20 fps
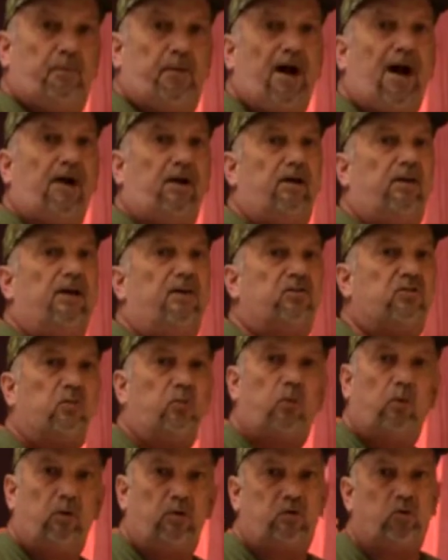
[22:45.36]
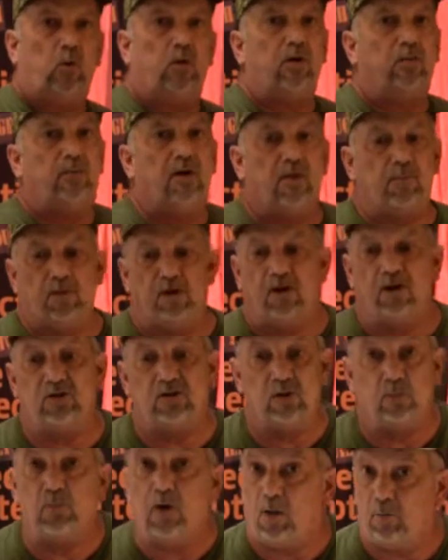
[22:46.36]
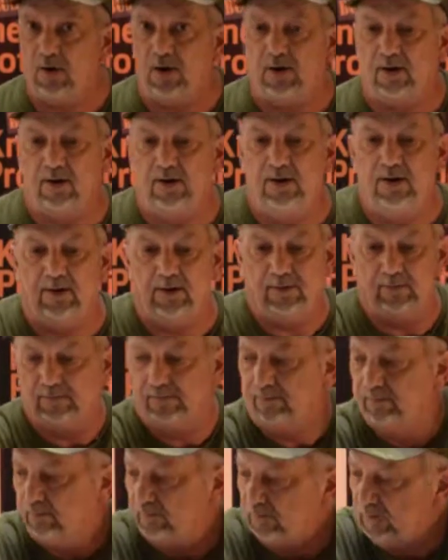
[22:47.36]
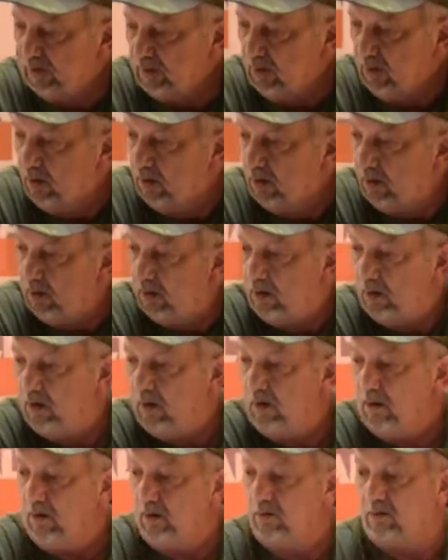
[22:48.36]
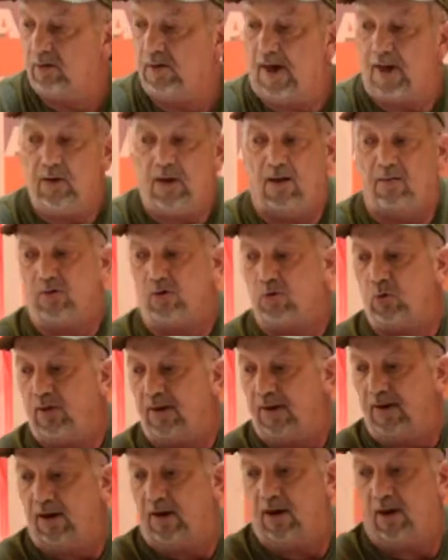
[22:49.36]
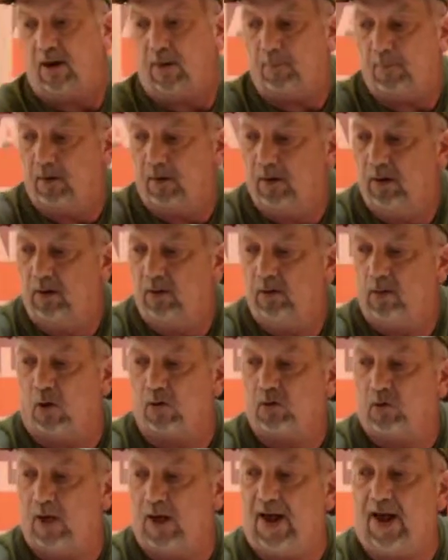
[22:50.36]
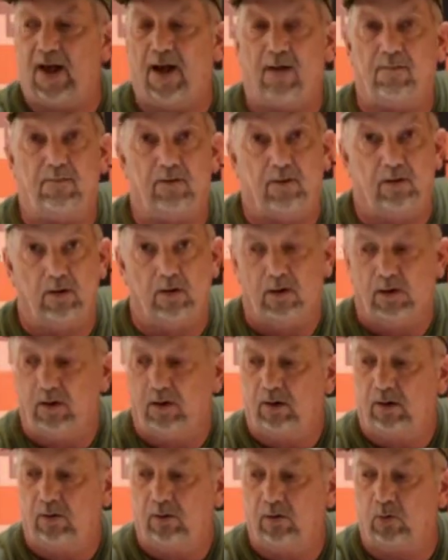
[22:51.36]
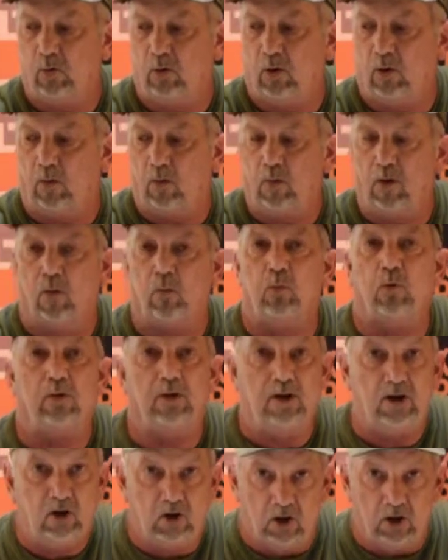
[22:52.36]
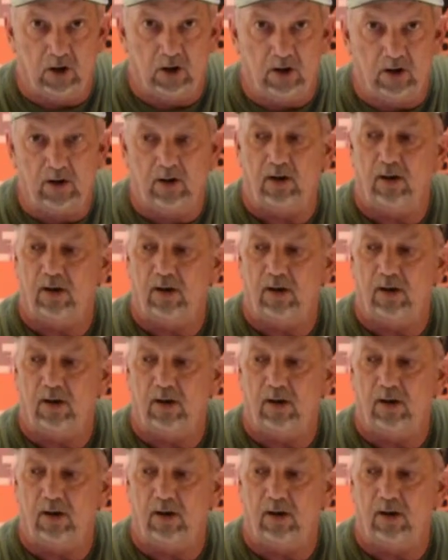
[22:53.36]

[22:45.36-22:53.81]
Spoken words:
pack an extra roll of toilet paper, because you're probably going to need it. So that you have your drinking cup. You also have a really good